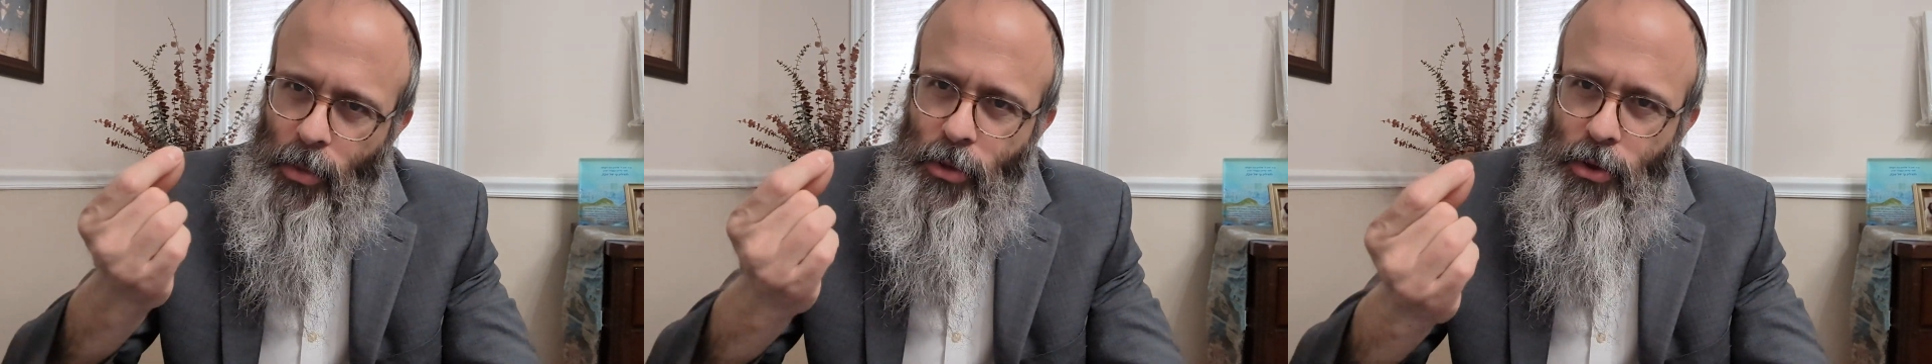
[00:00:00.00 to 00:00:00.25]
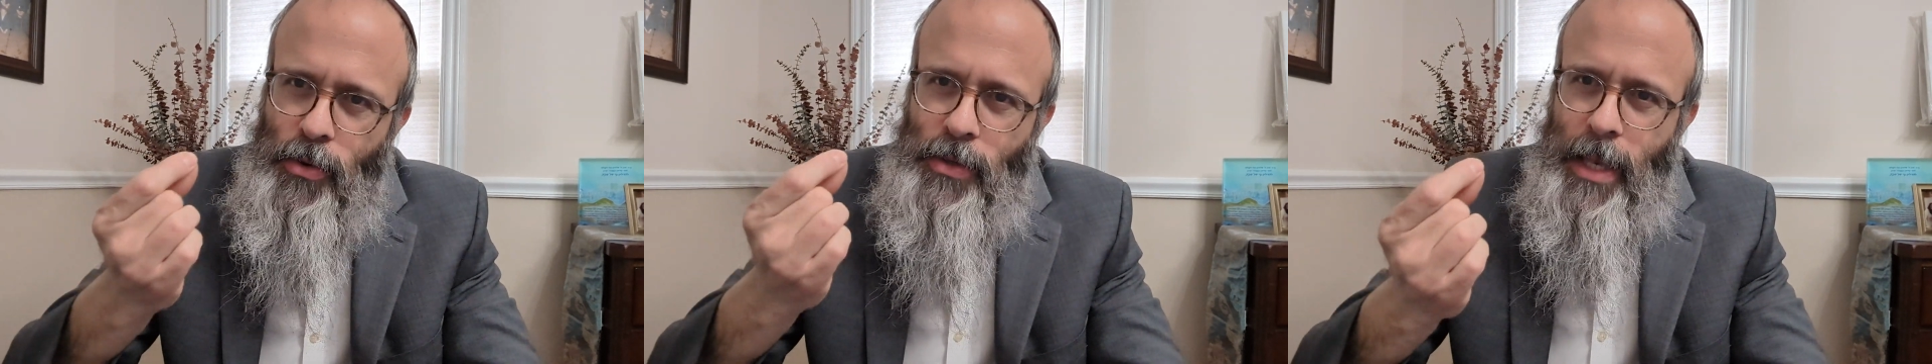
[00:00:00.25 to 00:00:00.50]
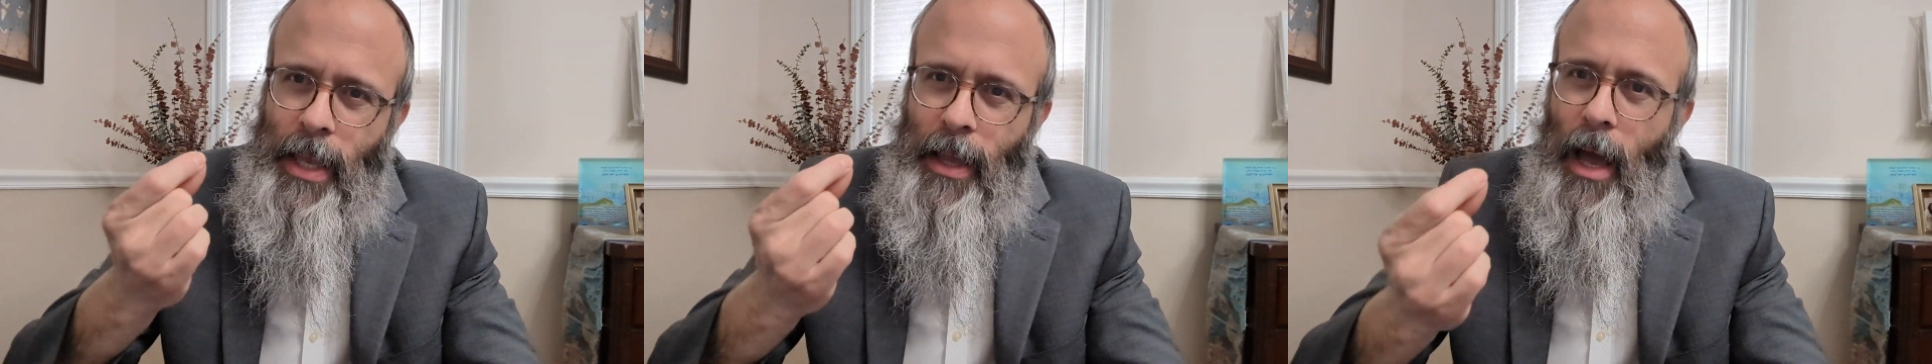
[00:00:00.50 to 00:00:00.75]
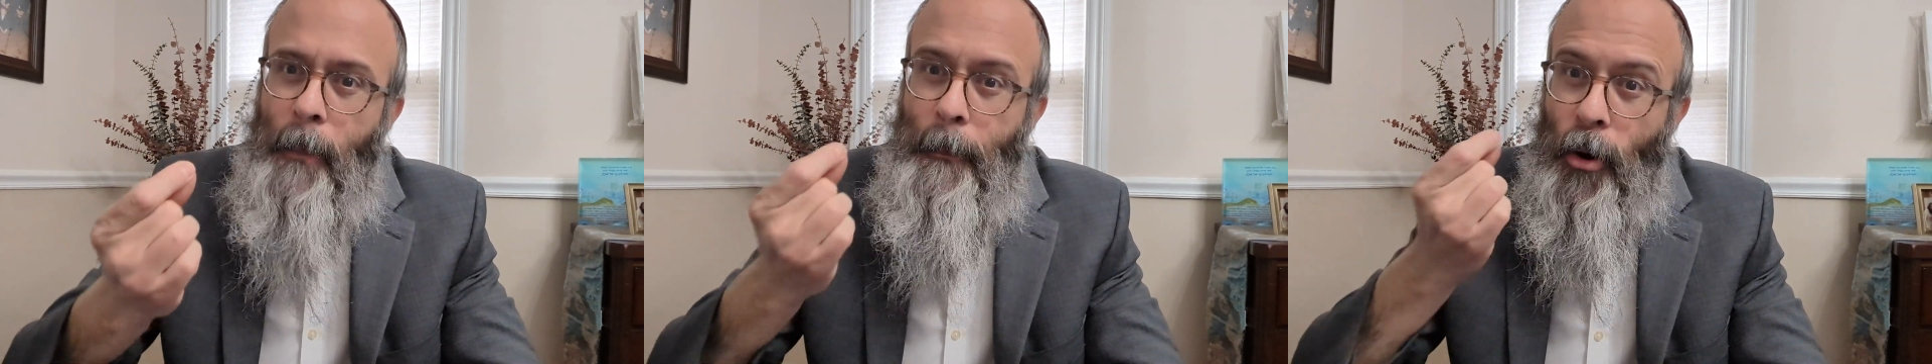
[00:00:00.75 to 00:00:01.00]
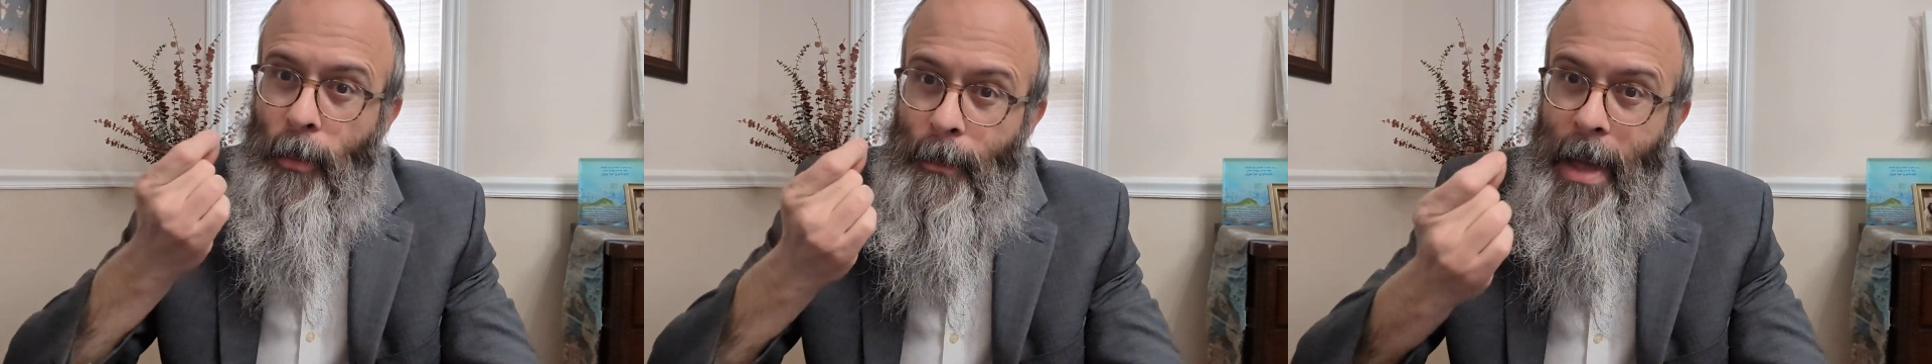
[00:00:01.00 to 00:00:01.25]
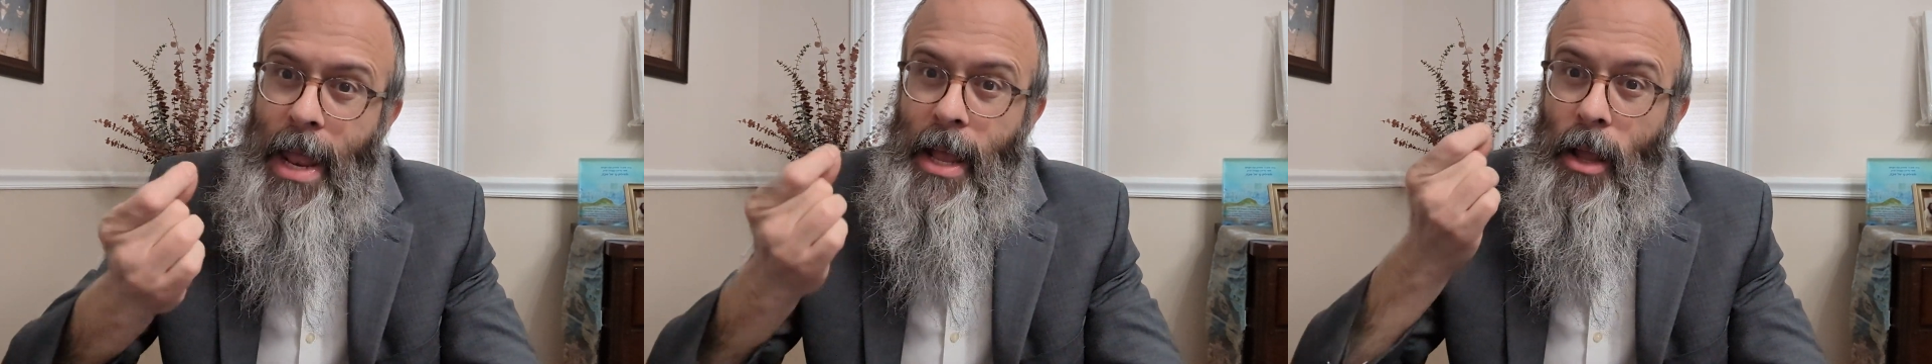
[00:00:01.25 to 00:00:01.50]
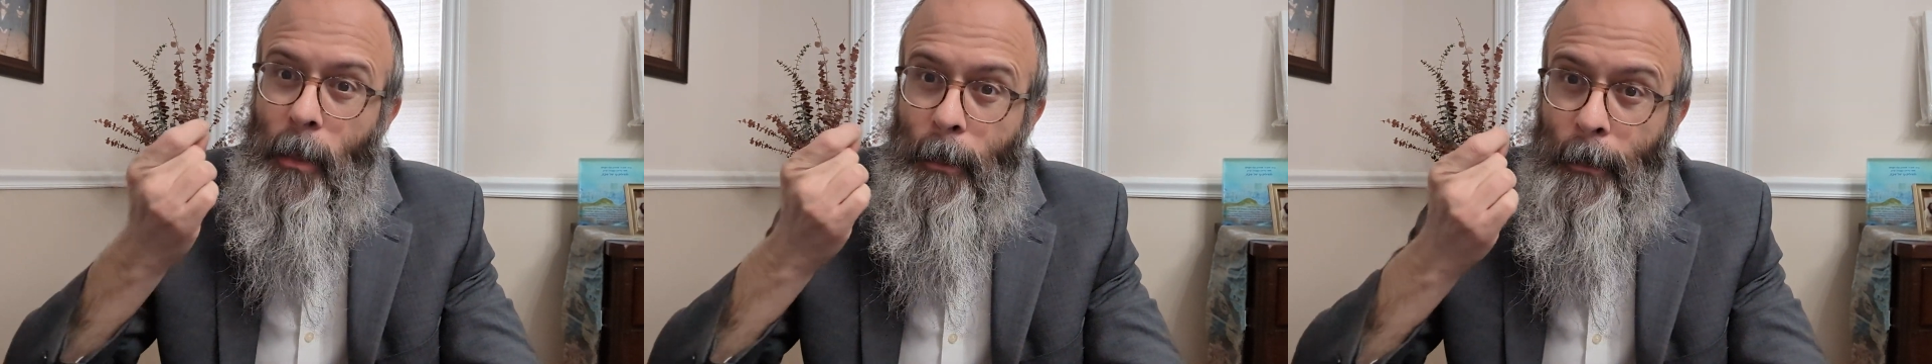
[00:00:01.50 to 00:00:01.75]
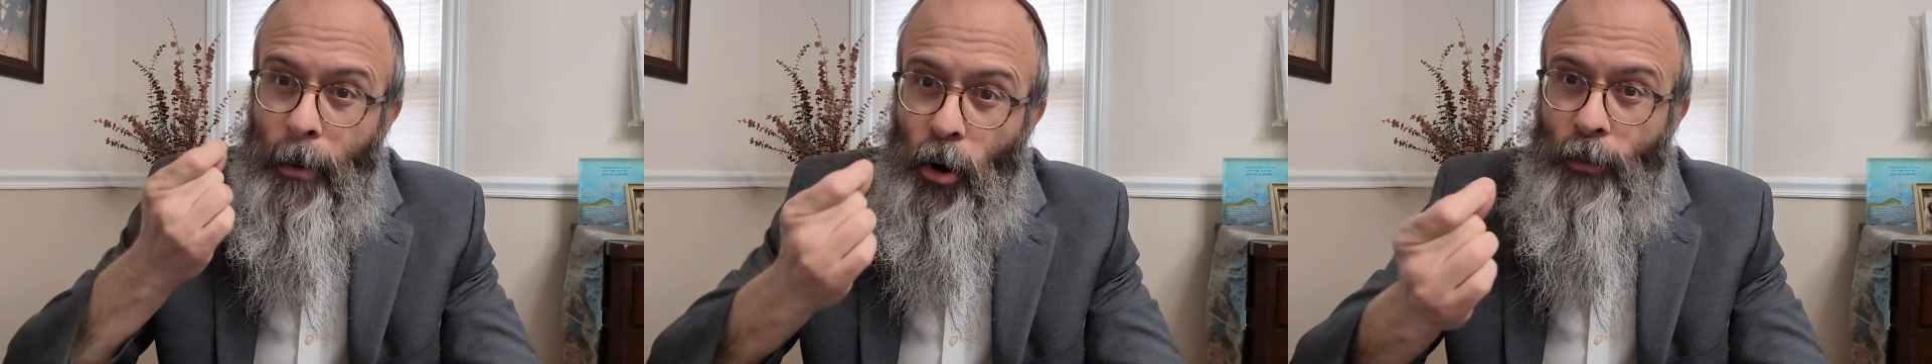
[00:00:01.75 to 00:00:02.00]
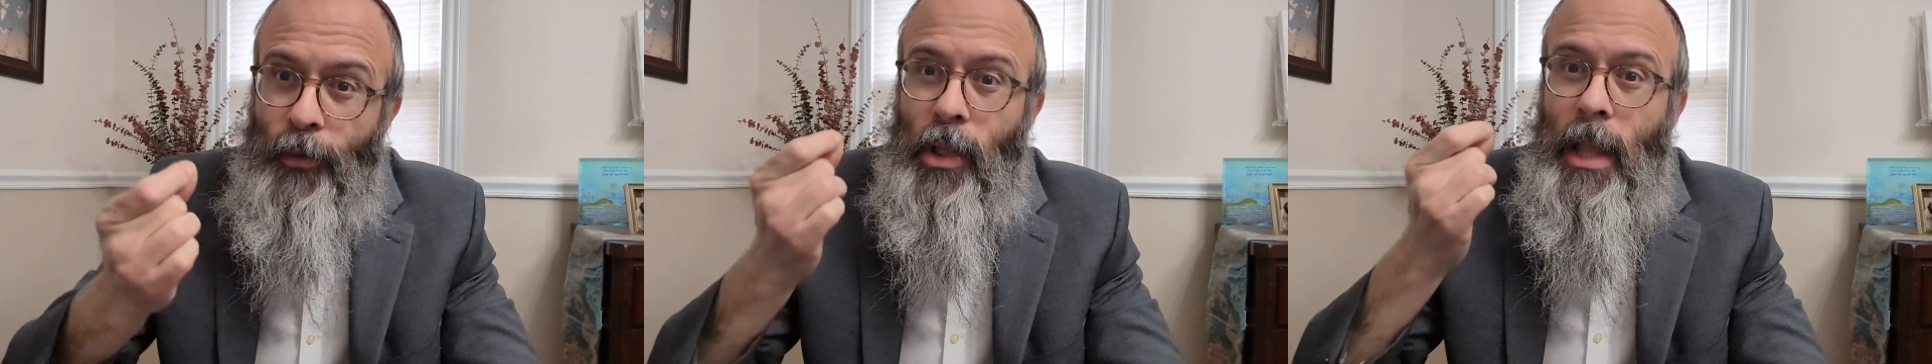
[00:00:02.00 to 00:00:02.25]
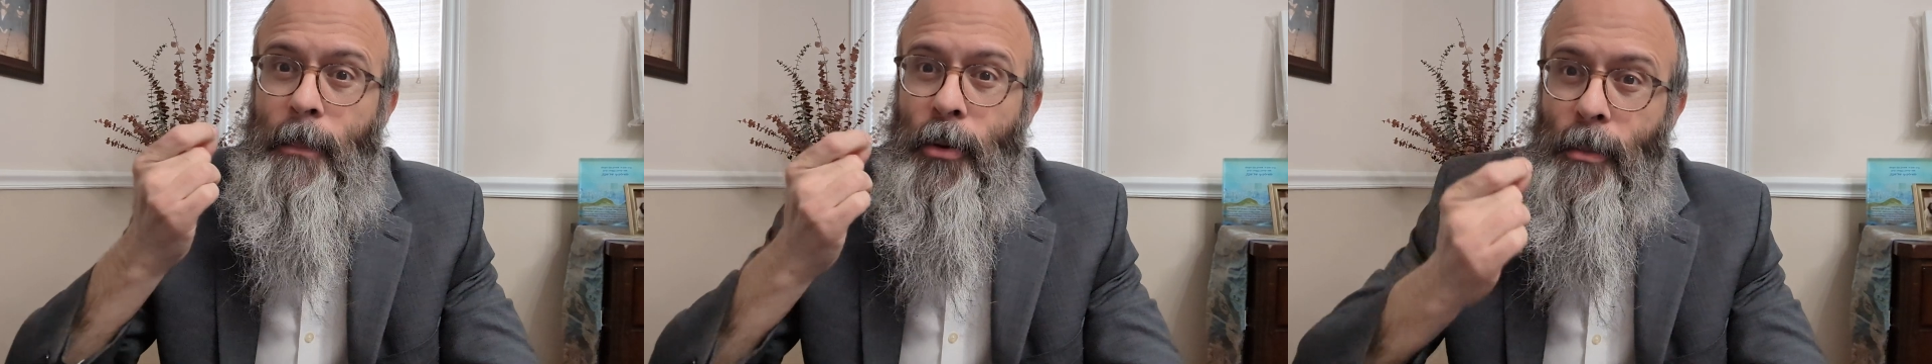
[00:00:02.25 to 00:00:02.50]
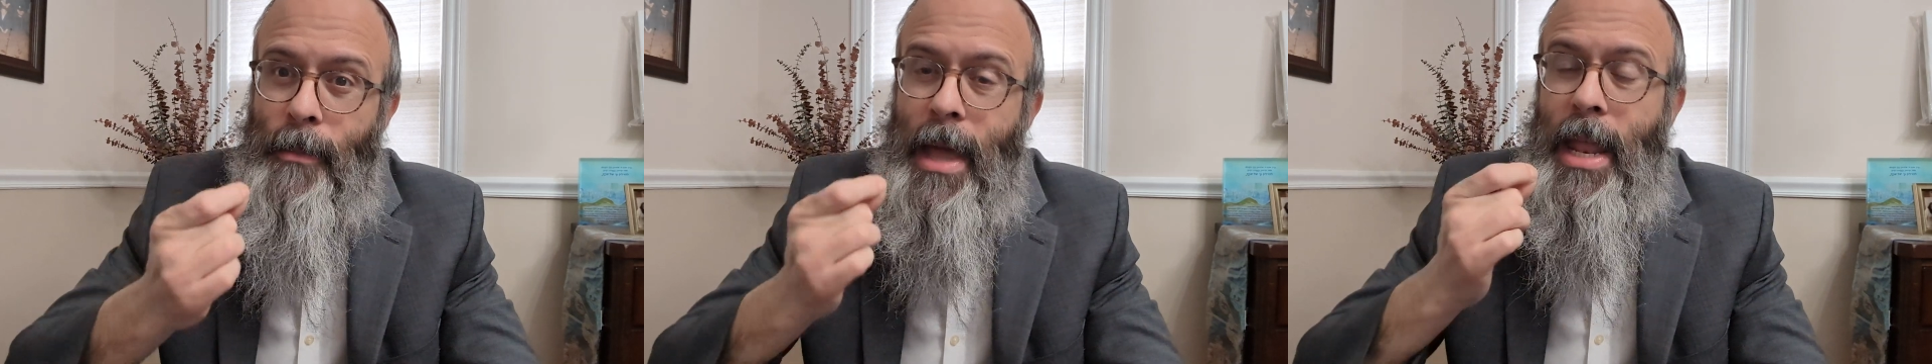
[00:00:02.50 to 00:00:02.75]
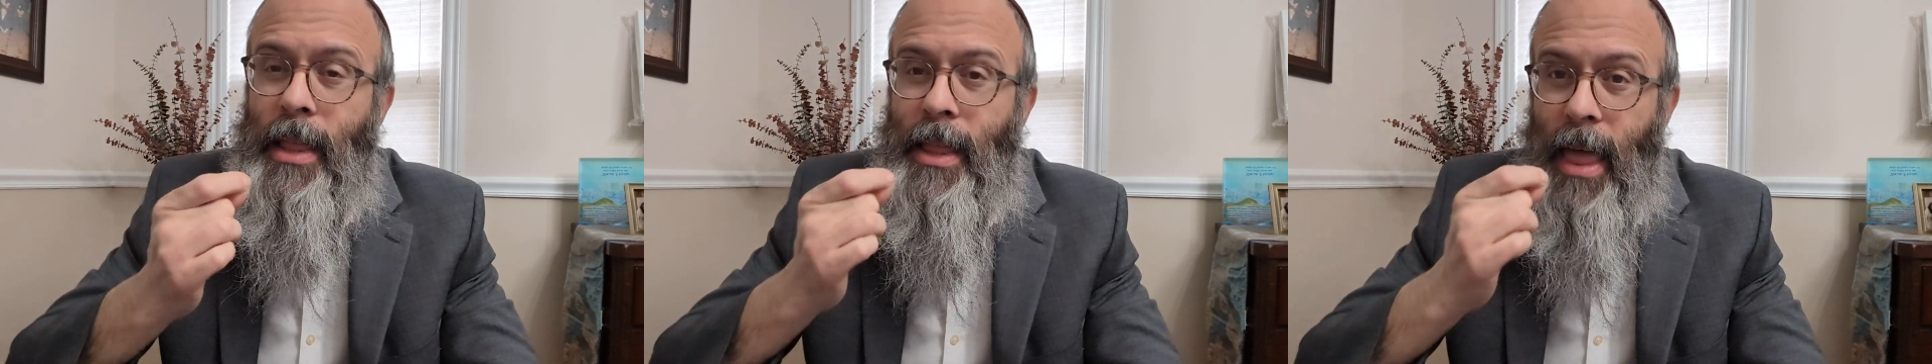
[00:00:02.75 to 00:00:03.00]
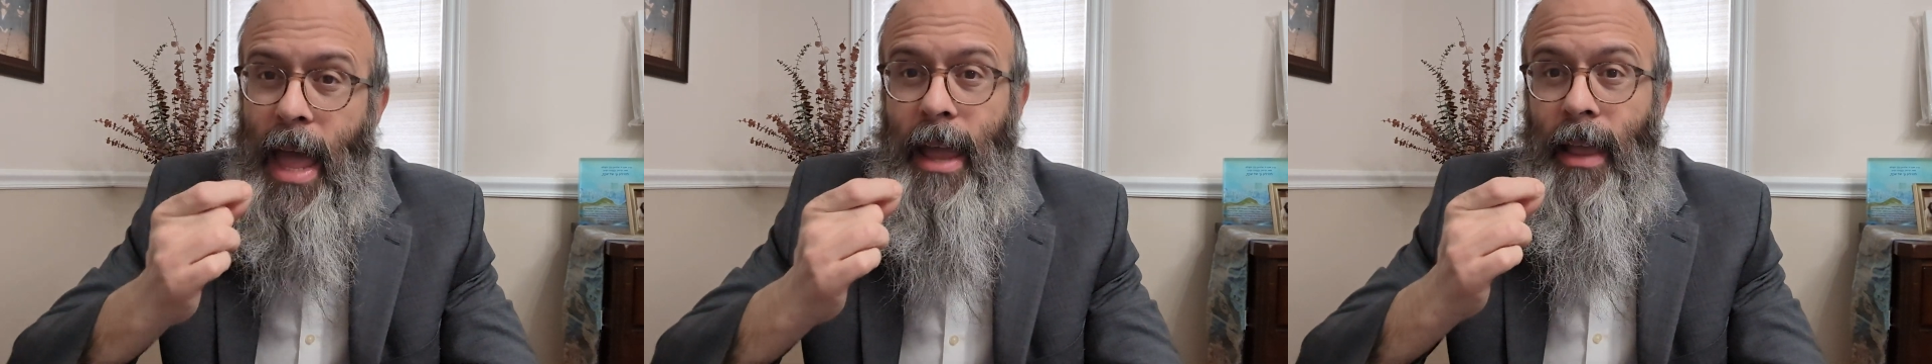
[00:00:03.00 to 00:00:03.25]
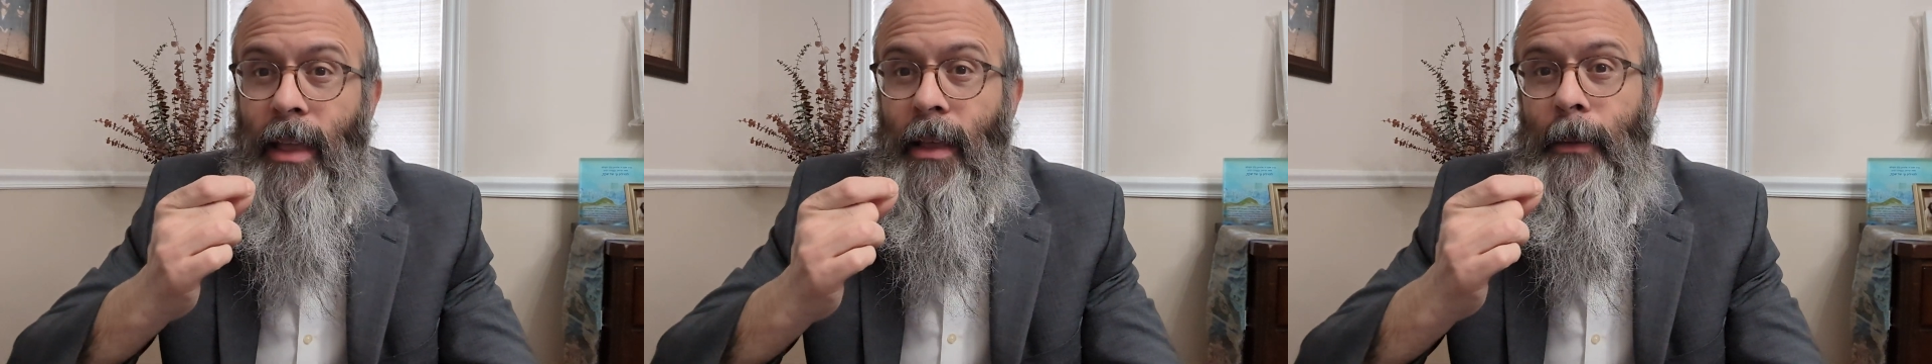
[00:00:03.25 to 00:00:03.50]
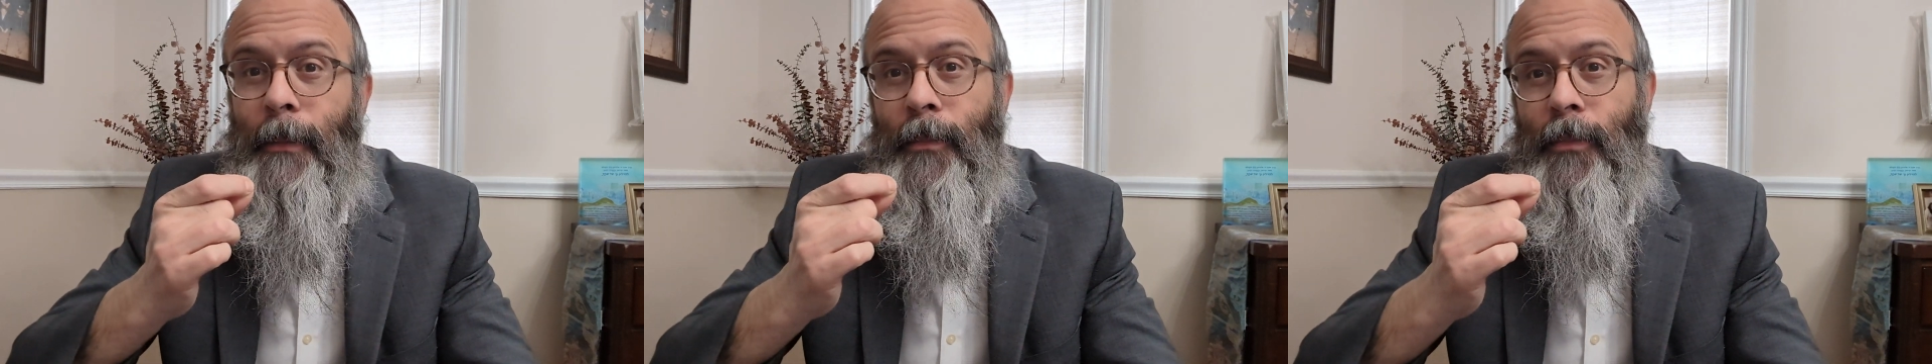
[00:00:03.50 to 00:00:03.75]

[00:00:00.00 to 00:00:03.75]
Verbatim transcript: using a permitted, a perfectly permitted thing,